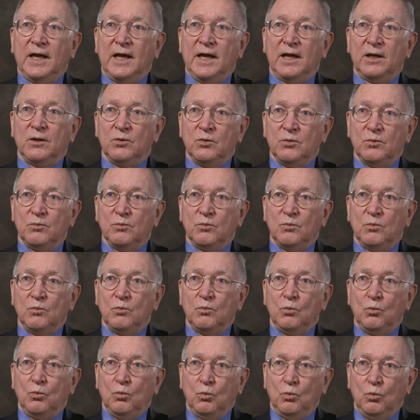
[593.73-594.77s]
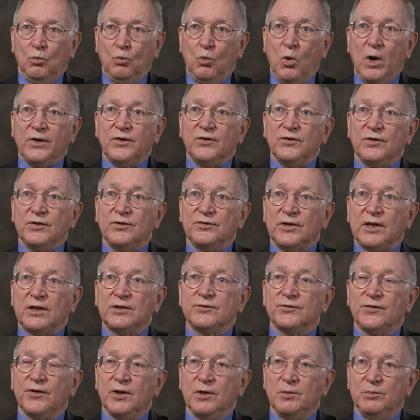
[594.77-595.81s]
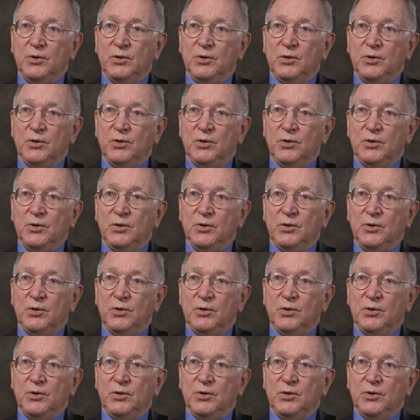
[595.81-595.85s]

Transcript: And what successful